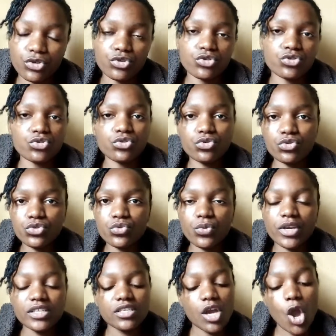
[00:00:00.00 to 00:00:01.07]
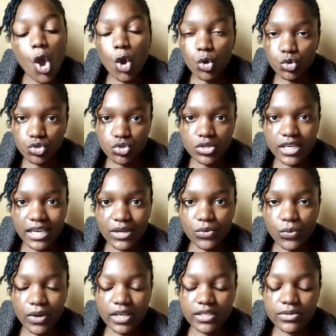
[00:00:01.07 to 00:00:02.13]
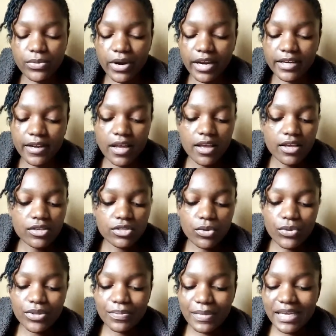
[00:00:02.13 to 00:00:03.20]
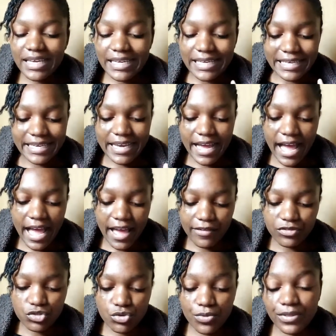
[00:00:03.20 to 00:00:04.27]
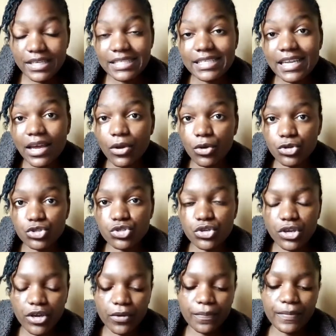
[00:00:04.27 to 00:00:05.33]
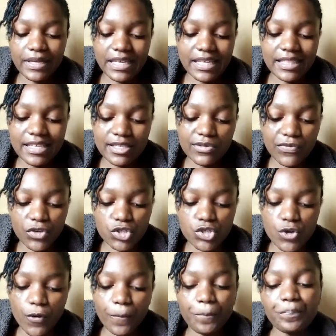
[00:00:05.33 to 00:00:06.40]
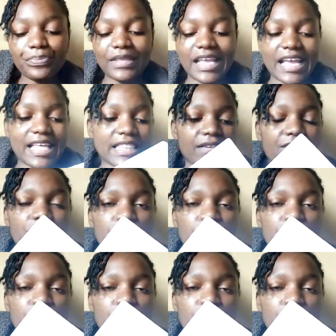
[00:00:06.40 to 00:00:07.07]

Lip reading: you to lose weight or to gain weight, right? So with me here, I have two things that are going to help me in this video. And the